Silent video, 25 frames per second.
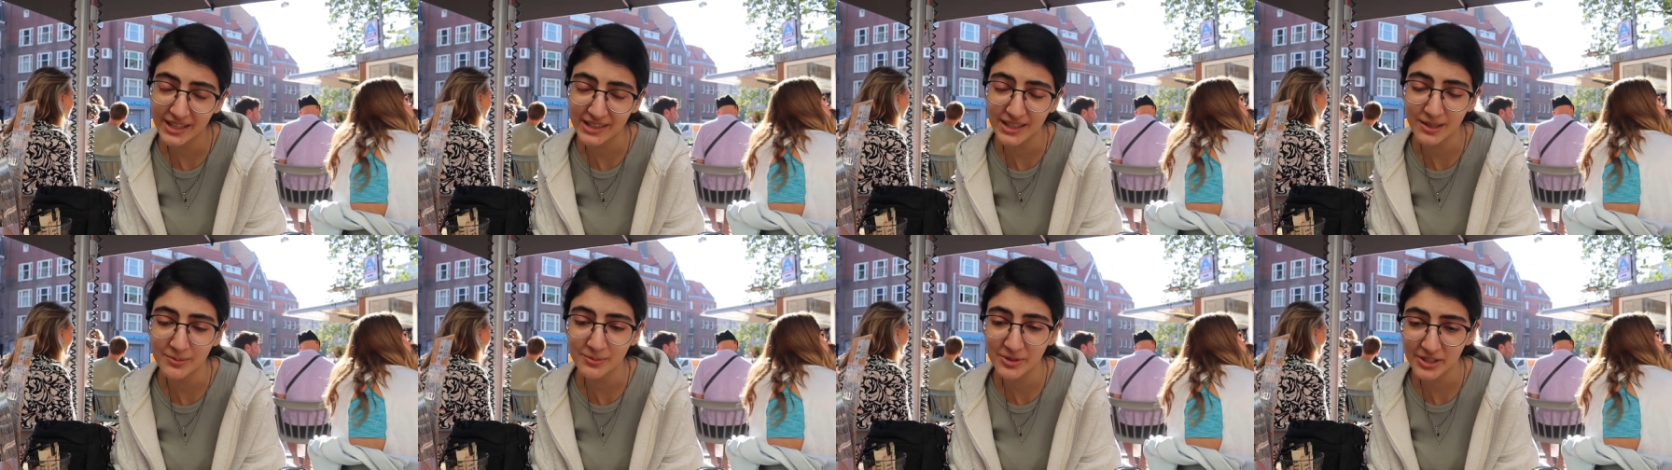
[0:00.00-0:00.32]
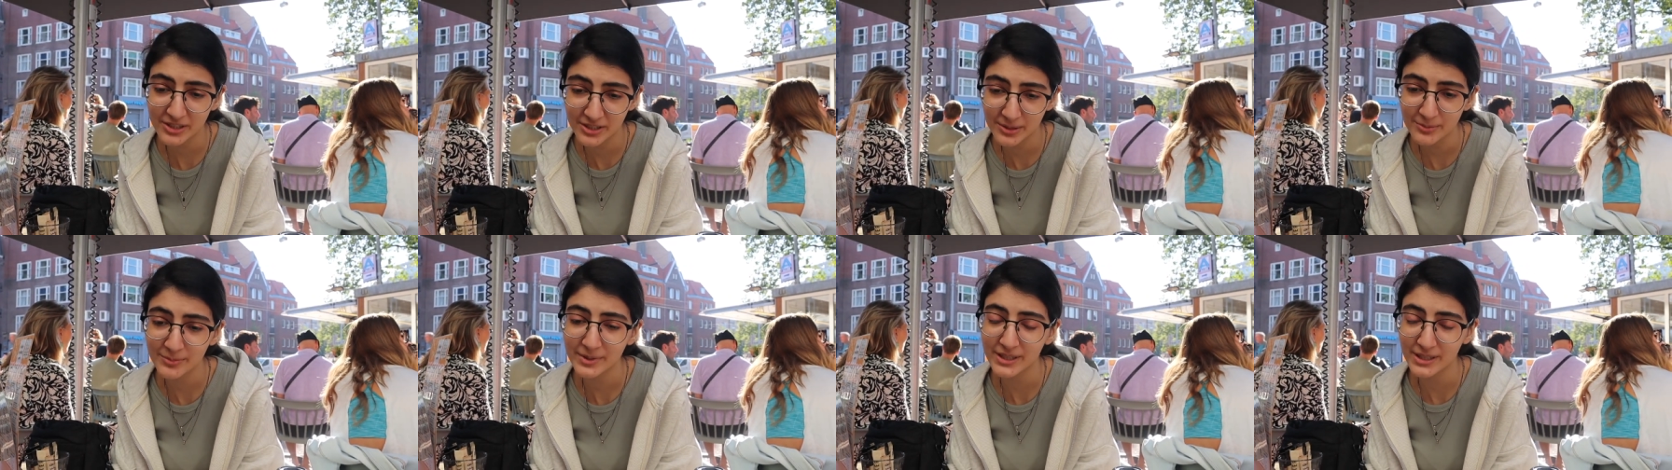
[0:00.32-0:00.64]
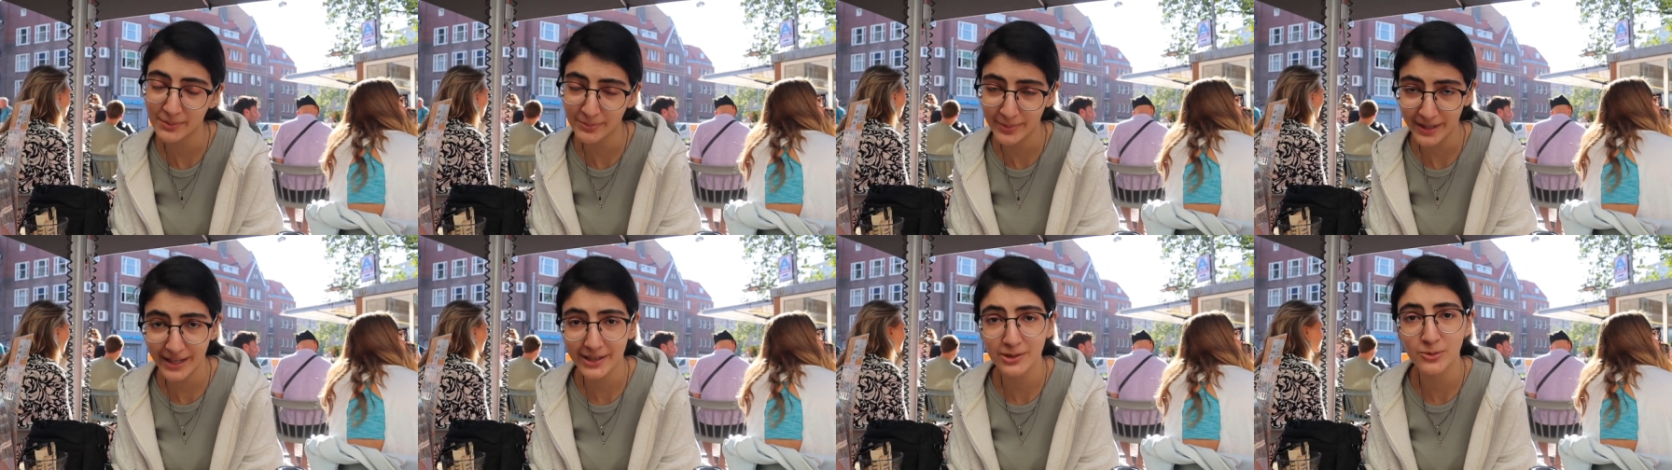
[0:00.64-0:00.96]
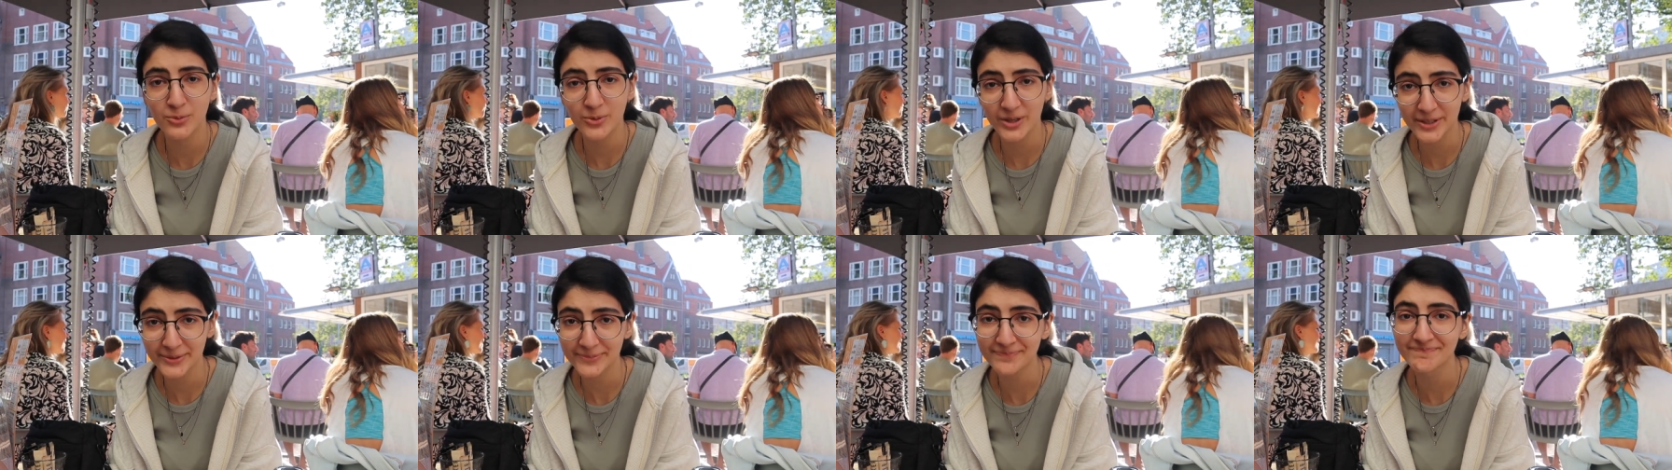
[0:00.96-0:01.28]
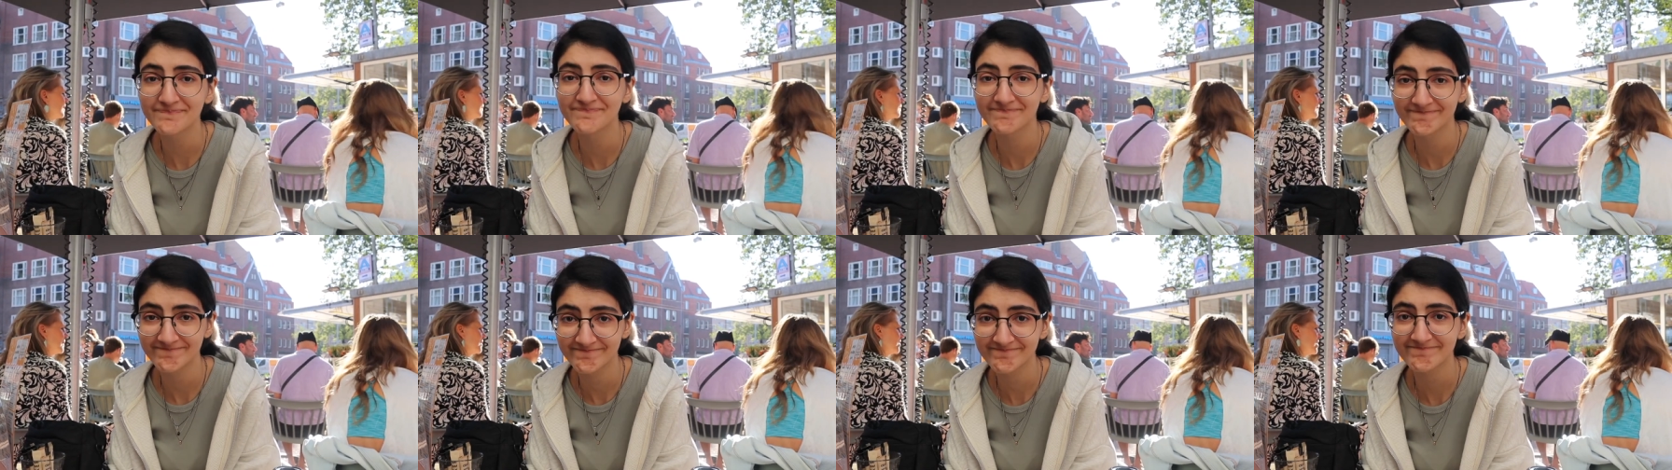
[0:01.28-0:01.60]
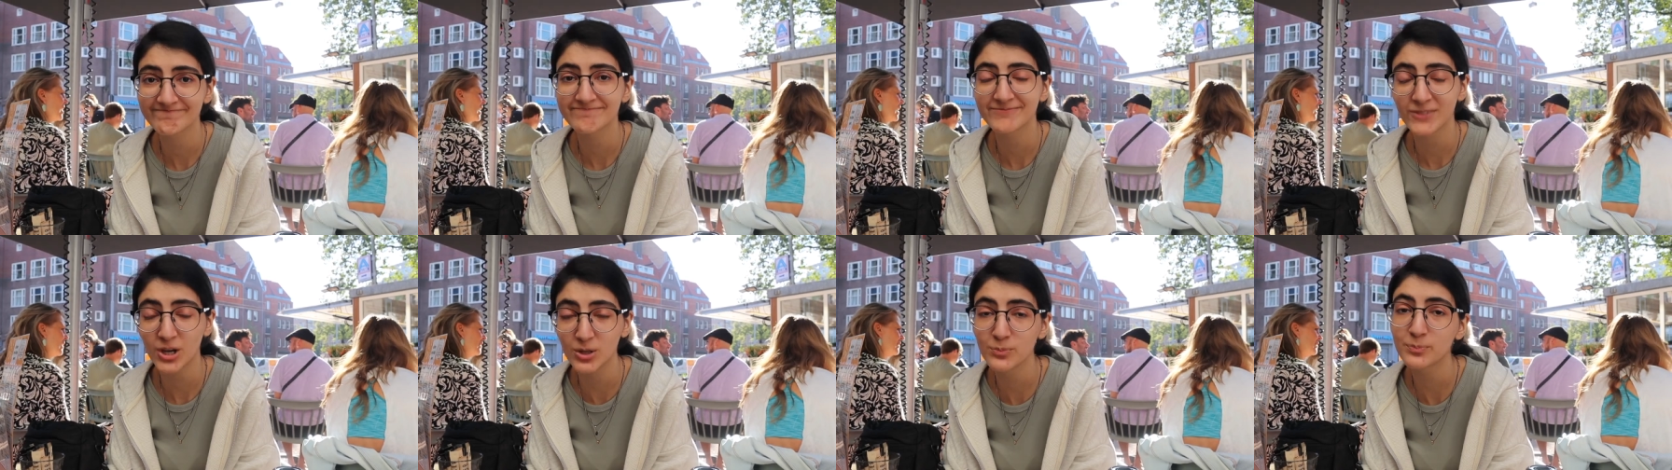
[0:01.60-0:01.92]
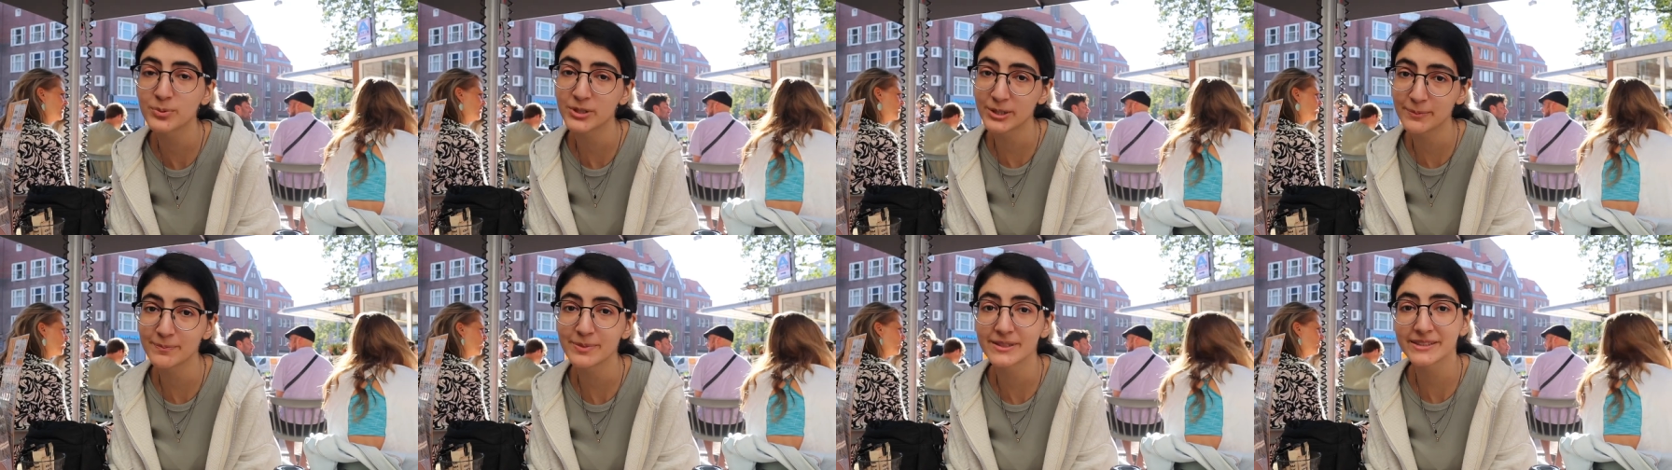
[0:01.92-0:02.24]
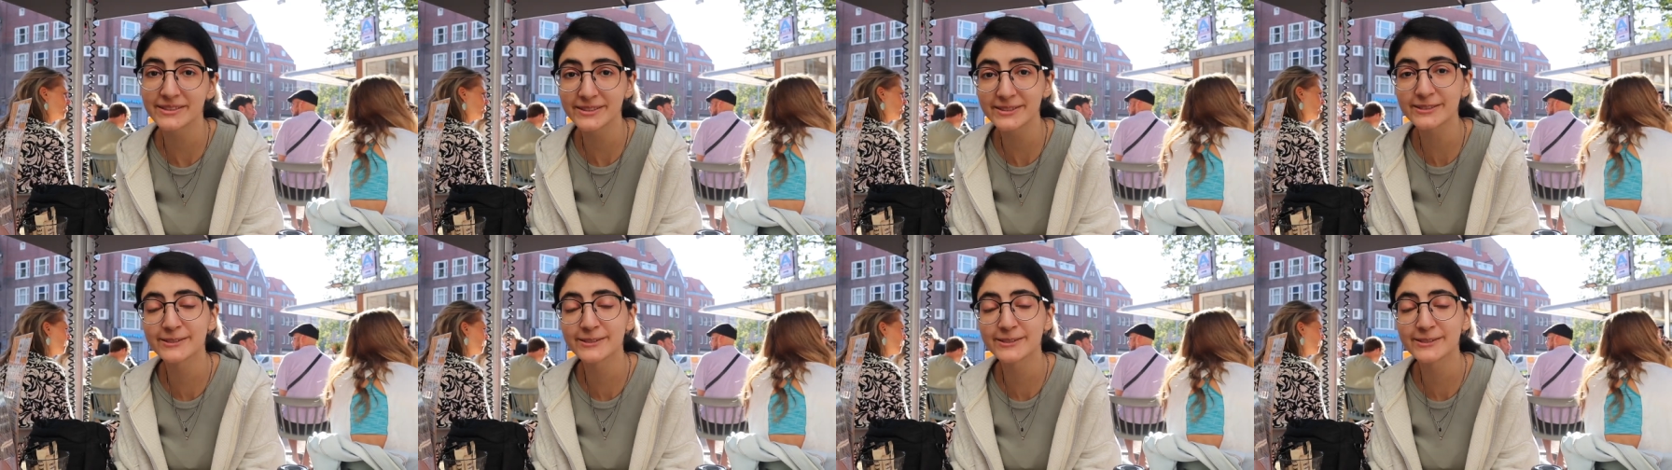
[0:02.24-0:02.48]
and I'm gonna be a bad one on purpose.